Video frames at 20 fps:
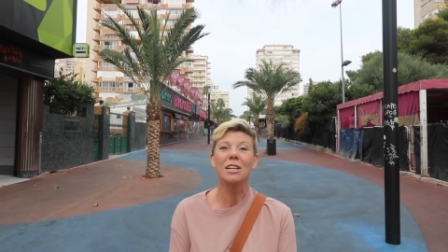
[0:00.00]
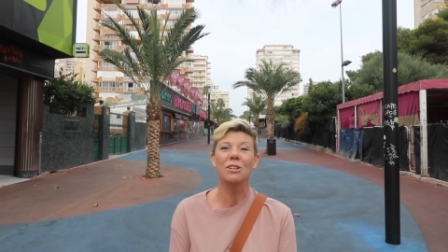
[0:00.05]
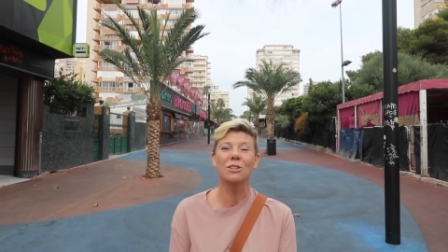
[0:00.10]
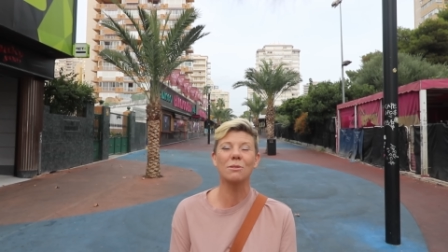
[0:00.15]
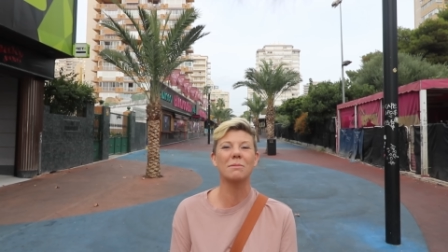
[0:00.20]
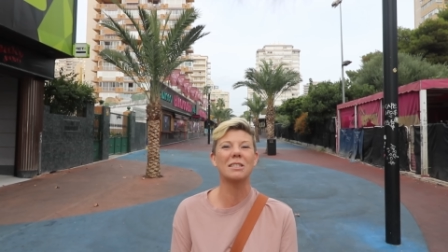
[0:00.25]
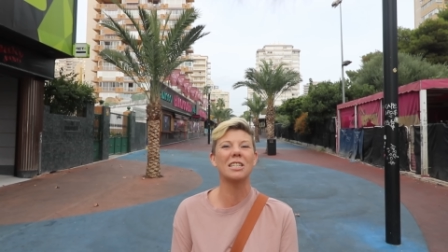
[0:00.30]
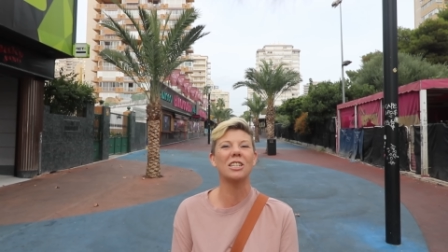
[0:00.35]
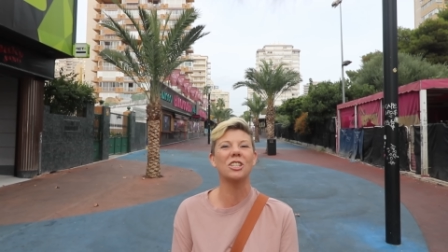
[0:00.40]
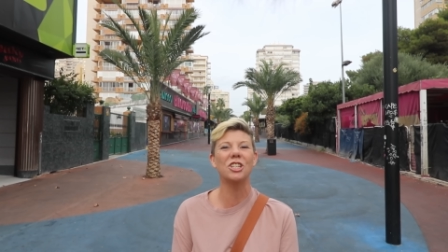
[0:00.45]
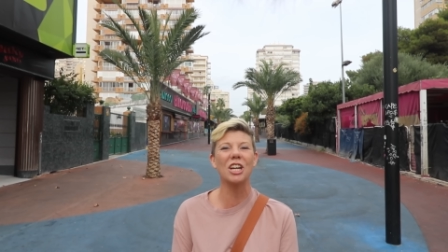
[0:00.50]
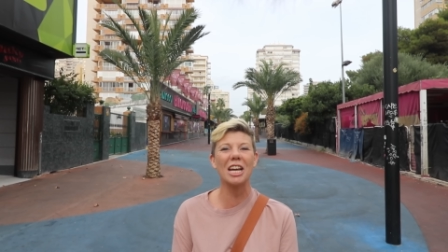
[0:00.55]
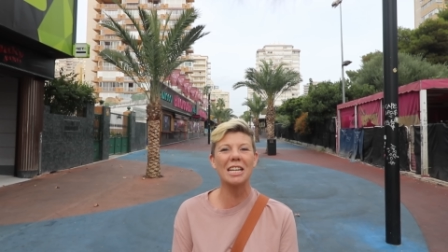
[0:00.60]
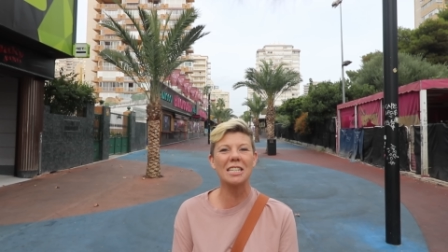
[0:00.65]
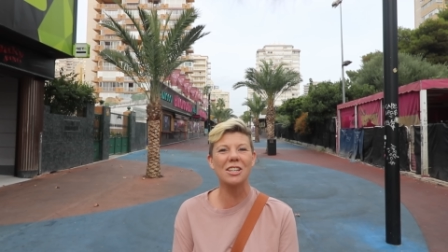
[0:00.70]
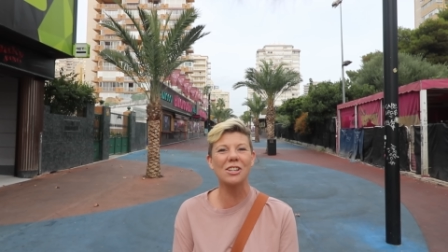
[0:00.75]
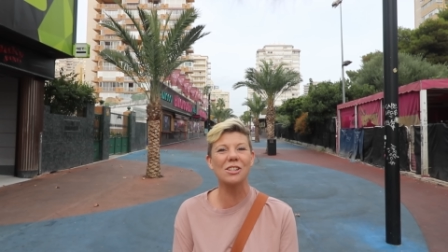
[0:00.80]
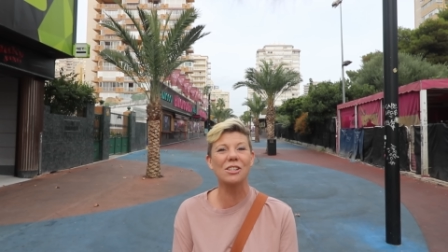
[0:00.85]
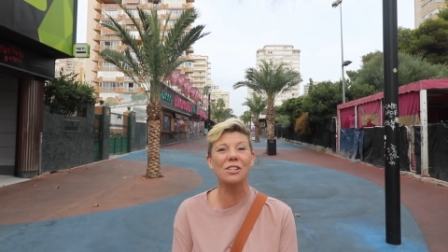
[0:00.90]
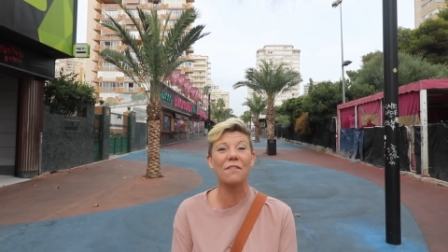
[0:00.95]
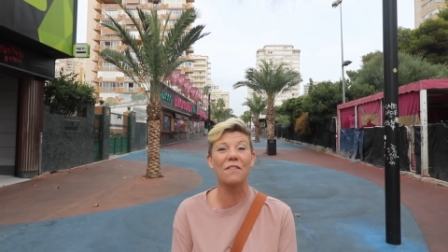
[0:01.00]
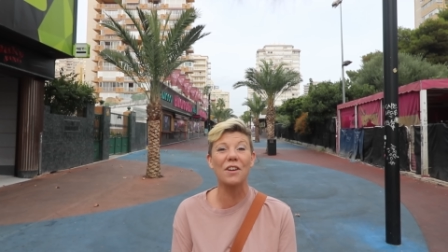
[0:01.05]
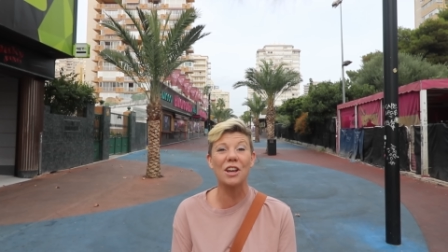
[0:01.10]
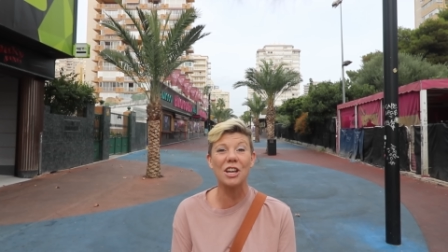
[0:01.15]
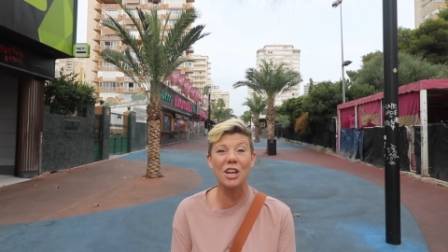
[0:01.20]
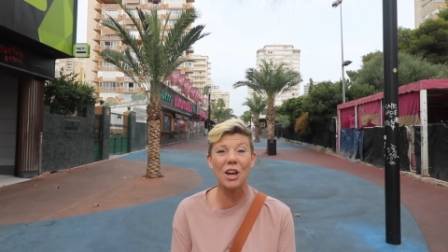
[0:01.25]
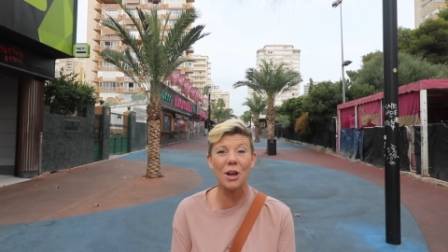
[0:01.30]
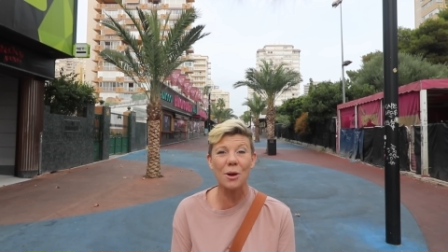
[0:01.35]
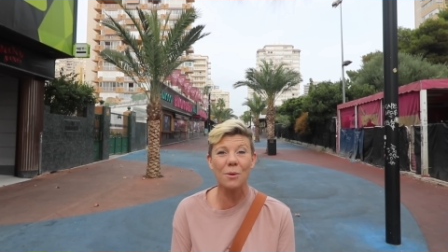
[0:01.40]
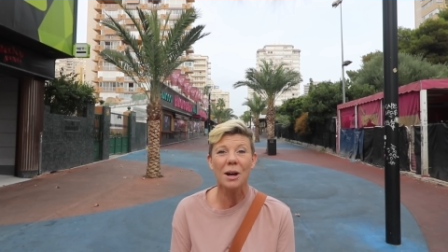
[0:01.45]
some suggestions for
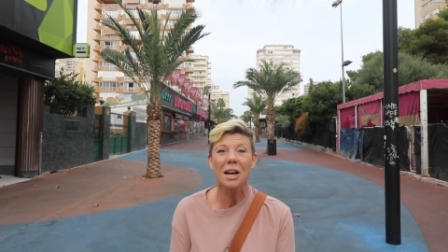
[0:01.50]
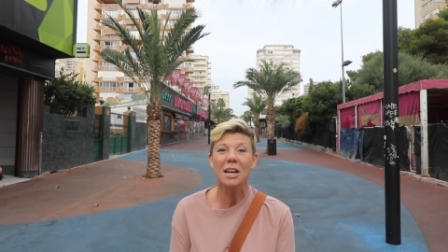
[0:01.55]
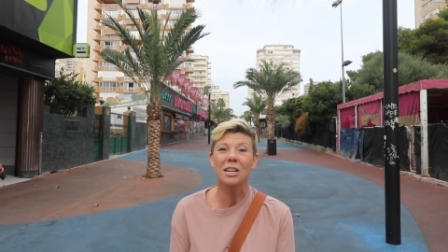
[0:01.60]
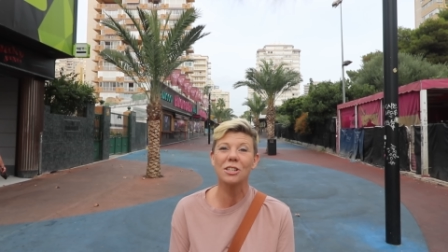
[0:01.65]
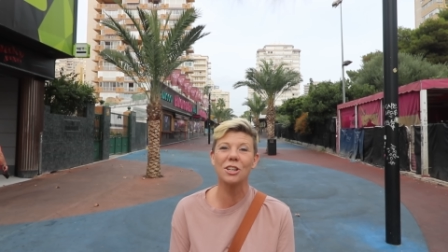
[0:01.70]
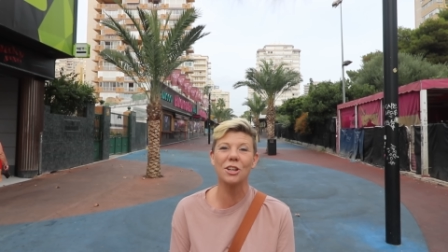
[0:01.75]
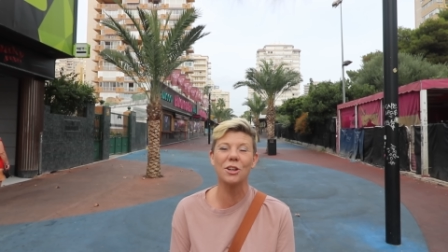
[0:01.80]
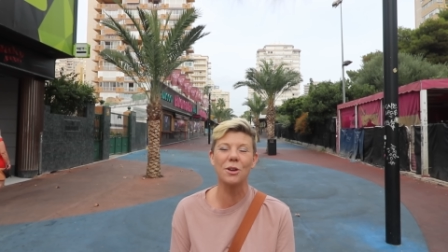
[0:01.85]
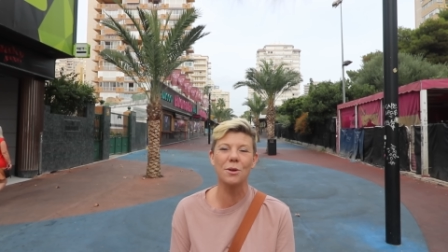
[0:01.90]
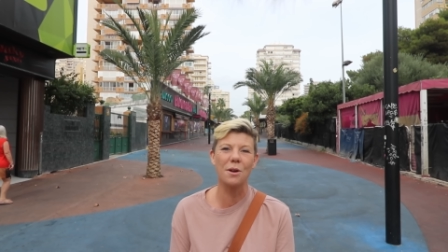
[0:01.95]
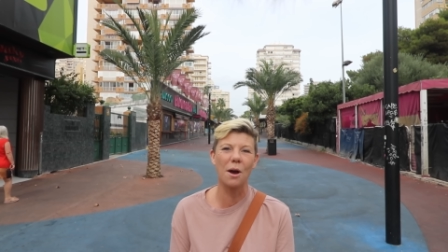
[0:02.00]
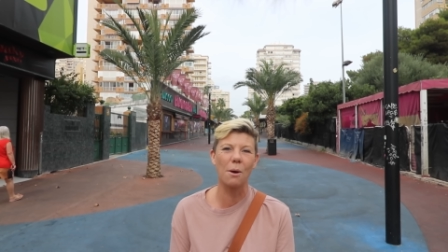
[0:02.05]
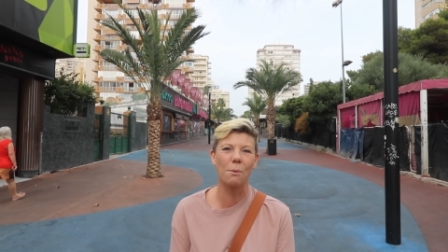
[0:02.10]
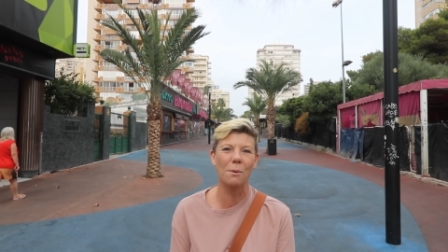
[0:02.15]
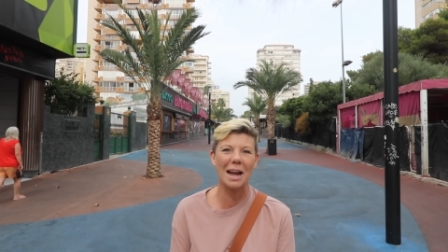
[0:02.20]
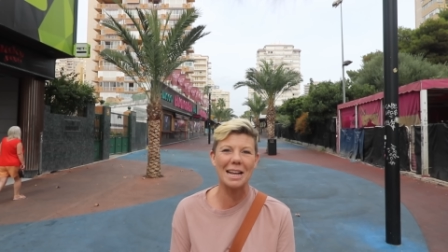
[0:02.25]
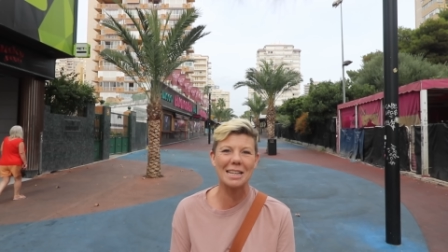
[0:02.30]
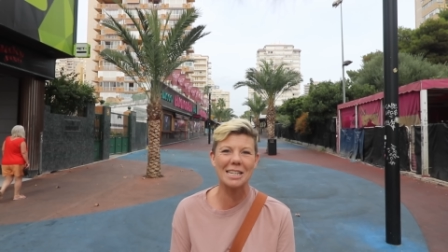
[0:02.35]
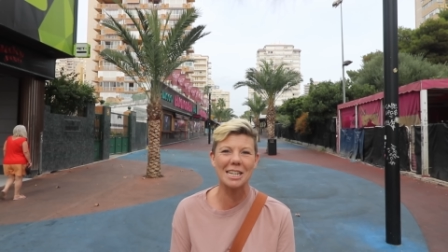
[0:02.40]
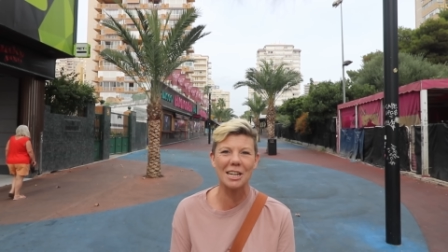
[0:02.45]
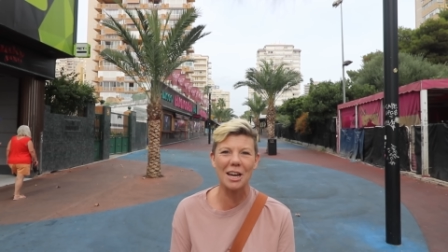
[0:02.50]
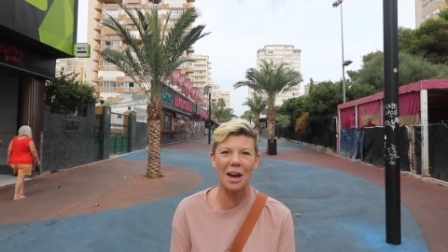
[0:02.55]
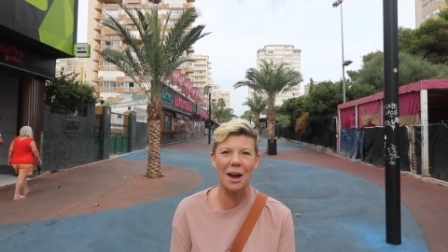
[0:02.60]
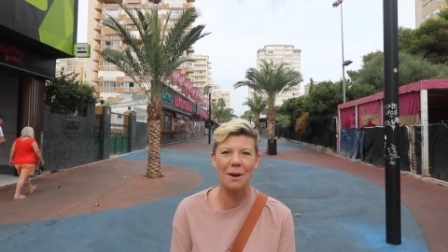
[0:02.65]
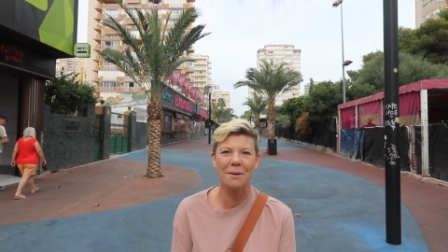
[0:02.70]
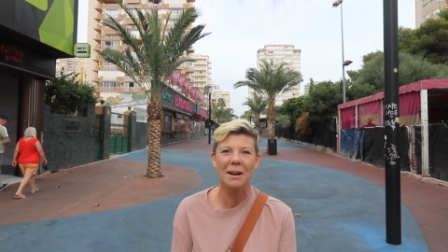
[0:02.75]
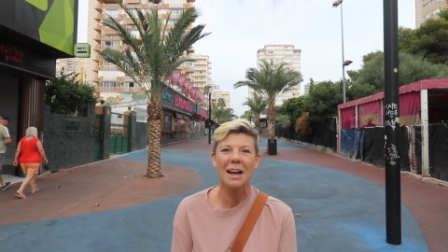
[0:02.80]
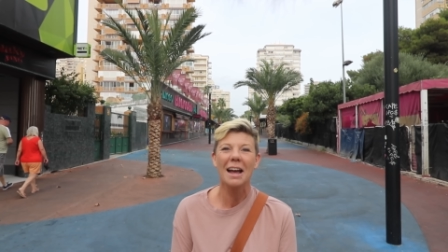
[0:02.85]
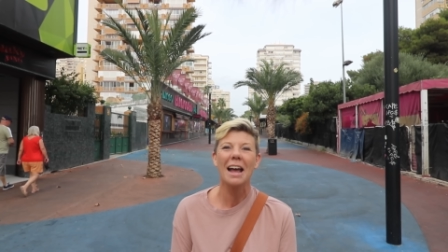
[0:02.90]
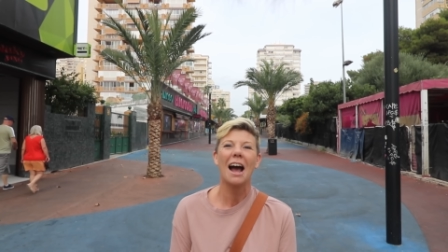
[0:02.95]
you so you know where to
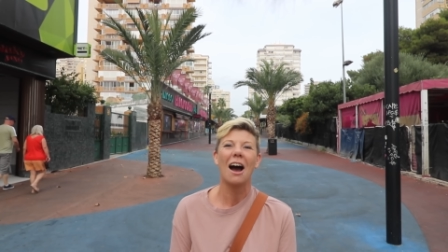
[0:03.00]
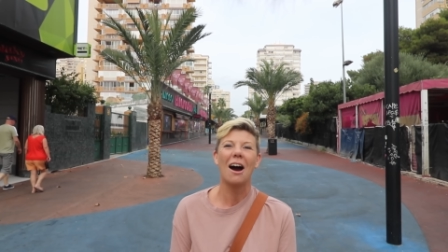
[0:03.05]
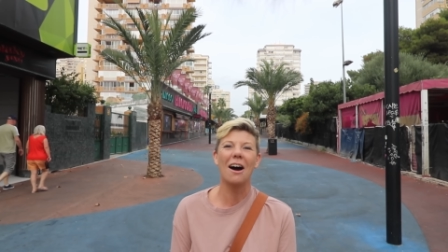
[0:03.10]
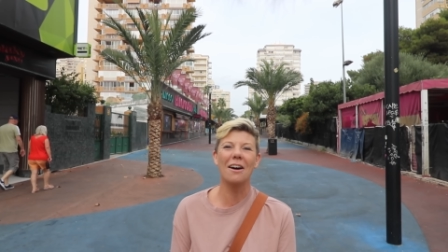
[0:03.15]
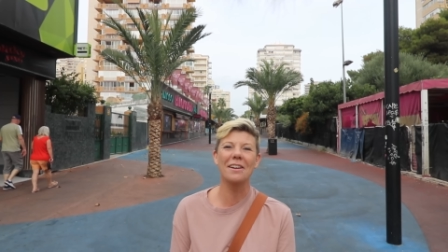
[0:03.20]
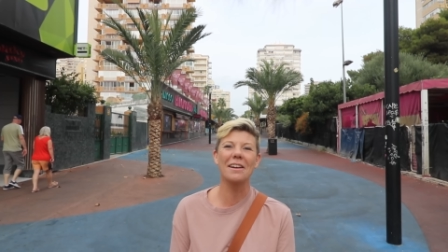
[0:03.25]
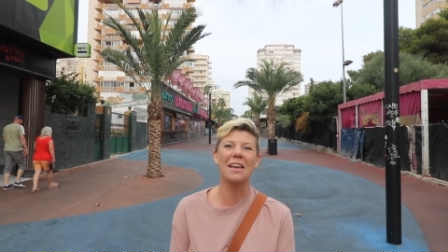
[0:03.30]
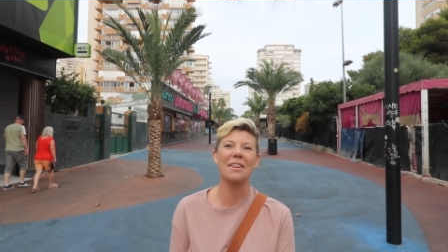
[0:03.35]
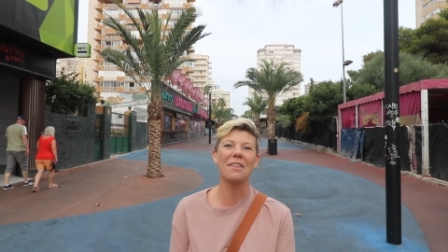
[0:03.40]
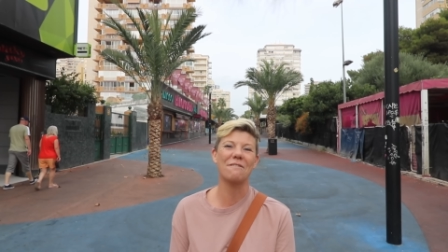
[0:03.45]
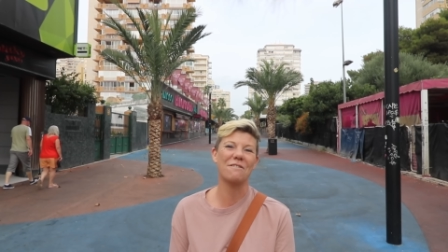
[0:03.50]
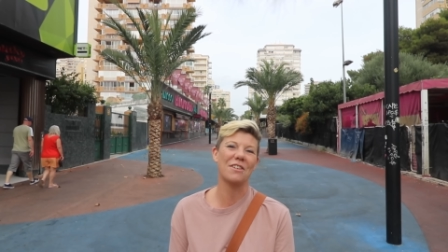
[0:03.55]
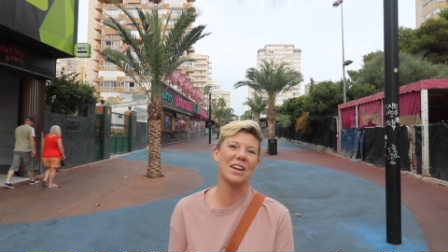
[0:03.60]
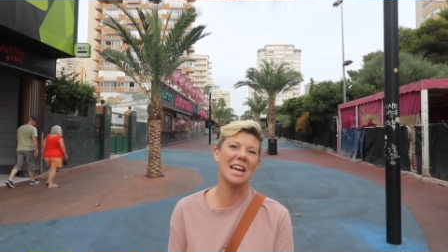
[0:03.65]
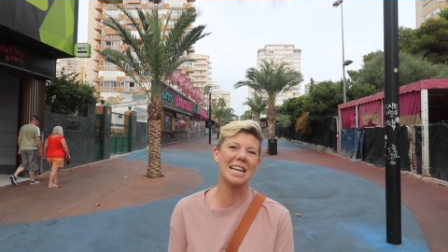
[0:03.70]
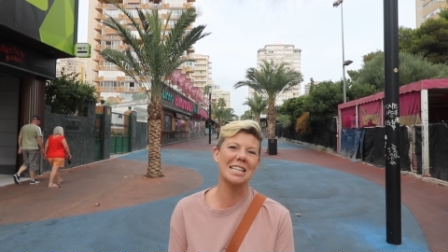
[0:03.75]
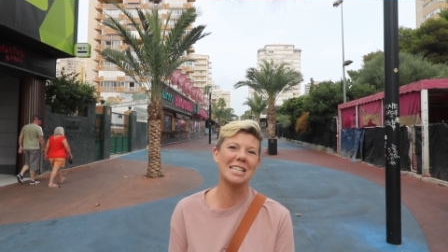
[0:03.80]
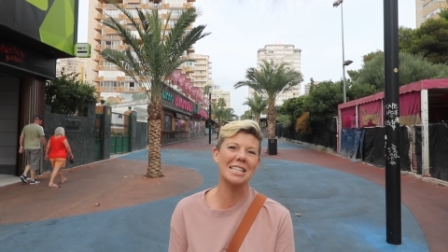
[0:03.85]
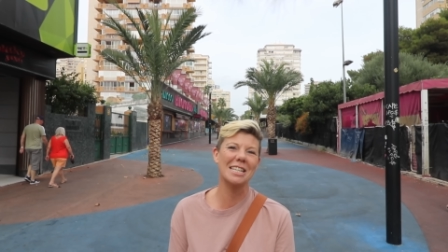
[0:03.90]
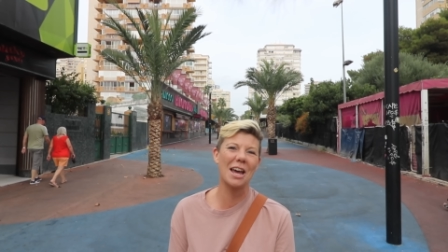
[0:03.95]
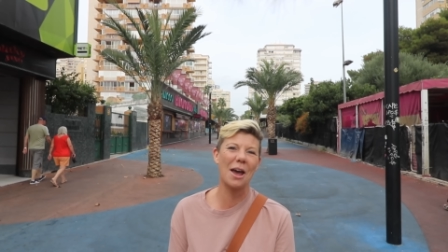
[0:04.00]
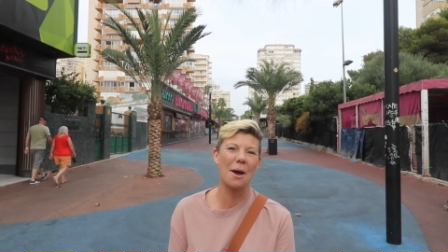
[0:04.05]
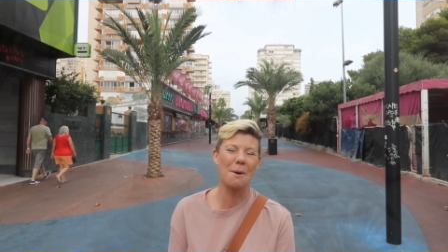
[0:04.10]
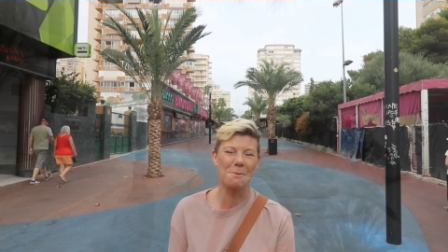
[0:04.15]
go on the fiesta